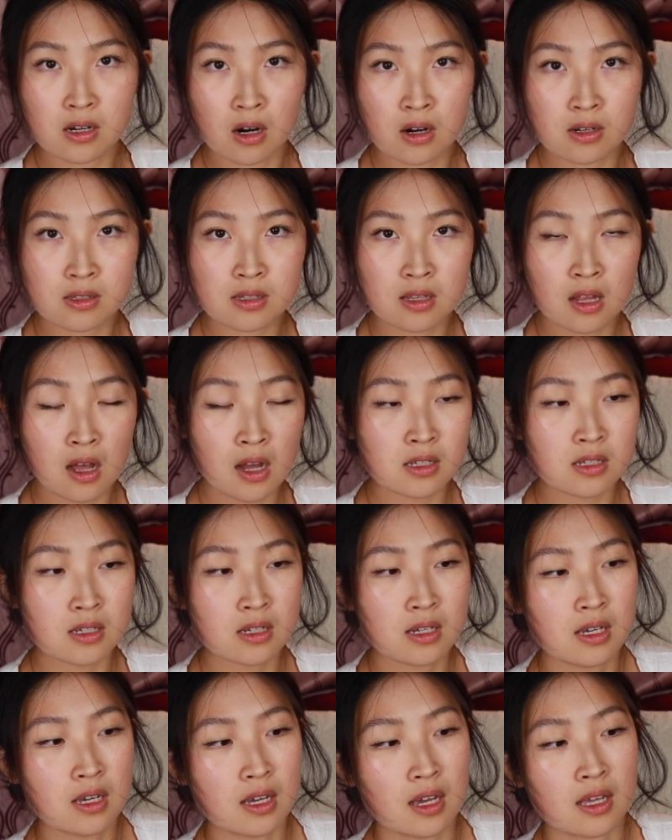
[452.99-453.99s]
card slot,
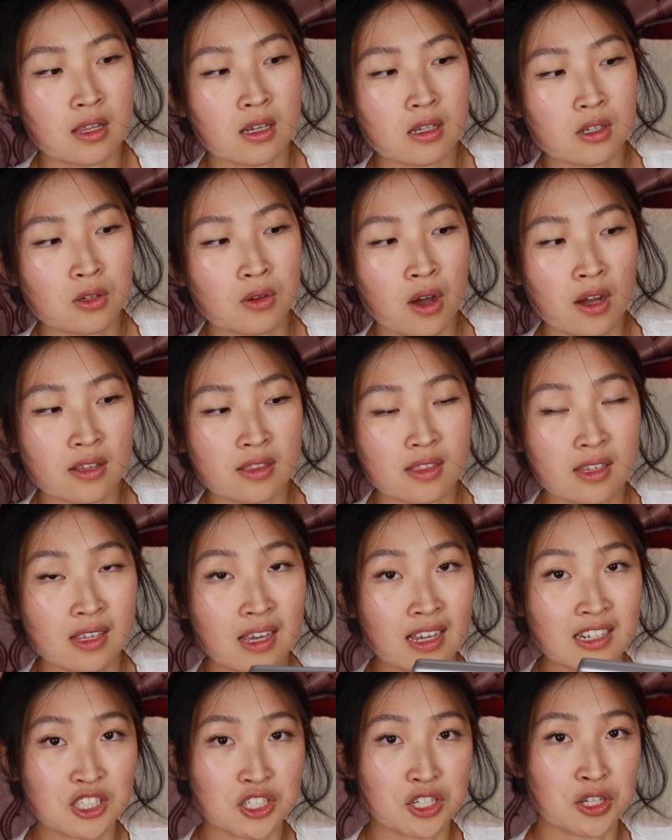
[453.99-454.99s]
and then you got the
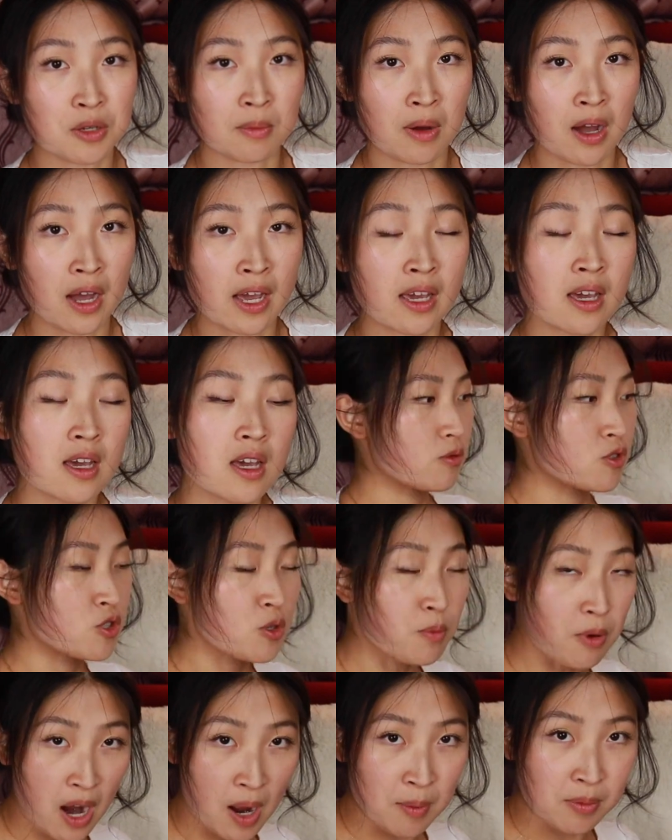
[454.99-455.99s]
HDMI.
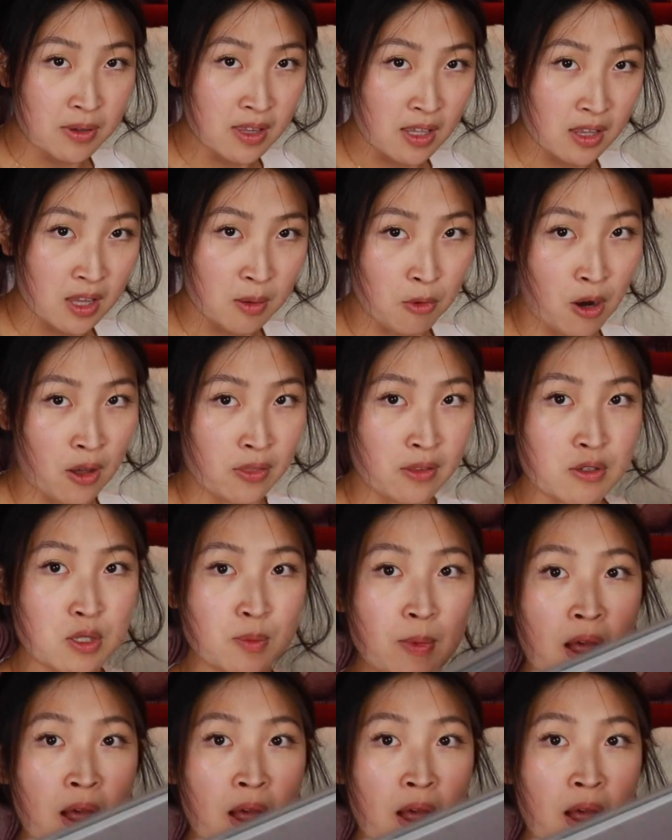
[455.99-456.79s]
Super happy that they brought those